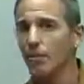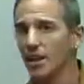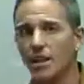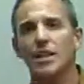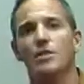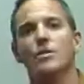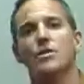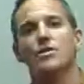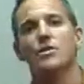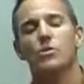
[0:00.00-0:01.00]
We need to get rid
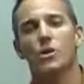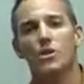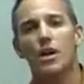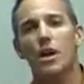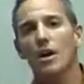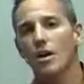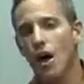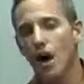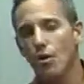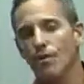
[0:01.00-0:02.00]
of the source.
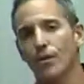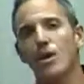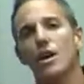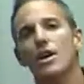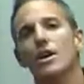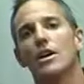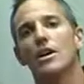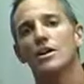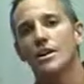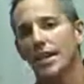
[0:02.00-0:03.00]
However,
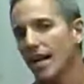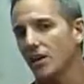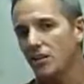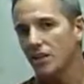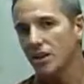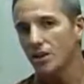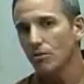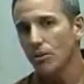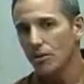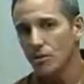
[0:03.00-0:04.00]
you can't just get
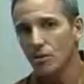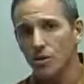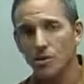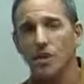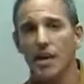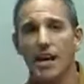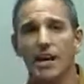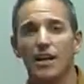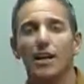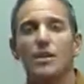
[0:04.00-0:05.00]
rid of the source today.
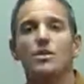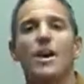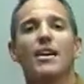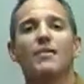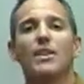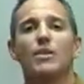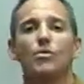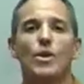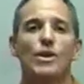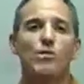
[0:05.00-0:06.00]
You have to get
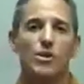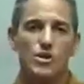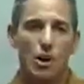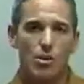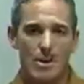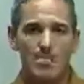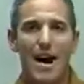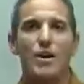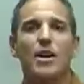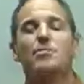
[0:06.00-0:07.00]
rid of what's already
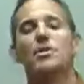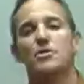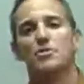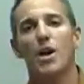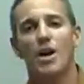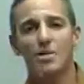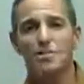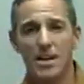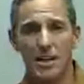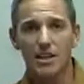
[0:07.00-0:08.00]
bound up in your body
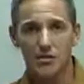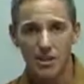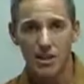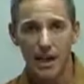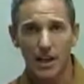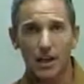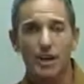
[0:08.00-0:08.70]
making you sick.